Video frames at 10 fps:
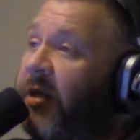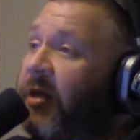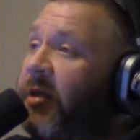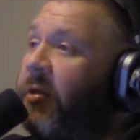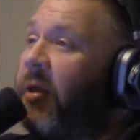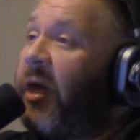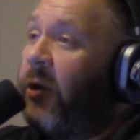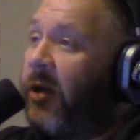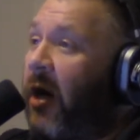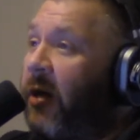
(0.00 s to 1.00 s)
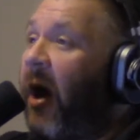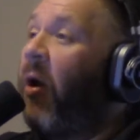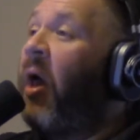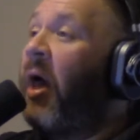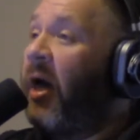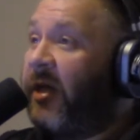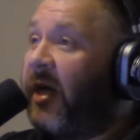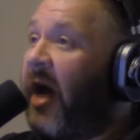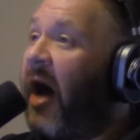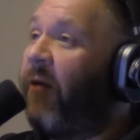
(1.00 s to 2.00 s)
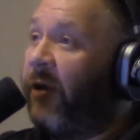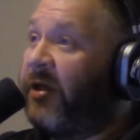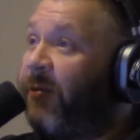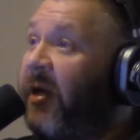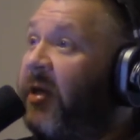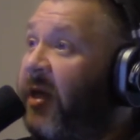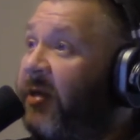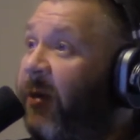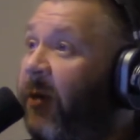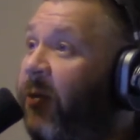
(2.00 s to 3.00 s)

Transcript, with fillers: Just, right. Like That's my about, thing. Is that did you know, God really speak to these people?